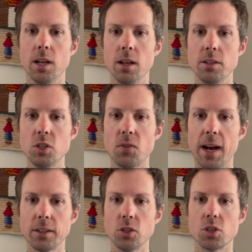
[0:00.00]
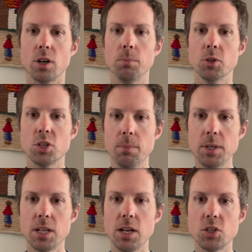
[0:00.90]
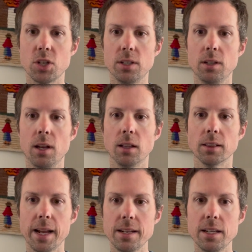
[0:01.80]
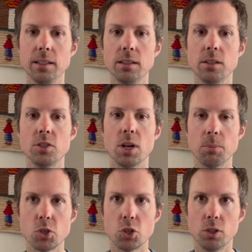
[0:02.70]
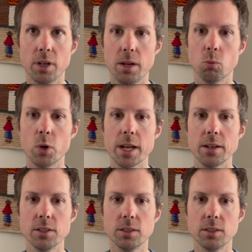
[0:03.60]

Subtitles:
These factors are precipitation, lightning, temperature, and wind.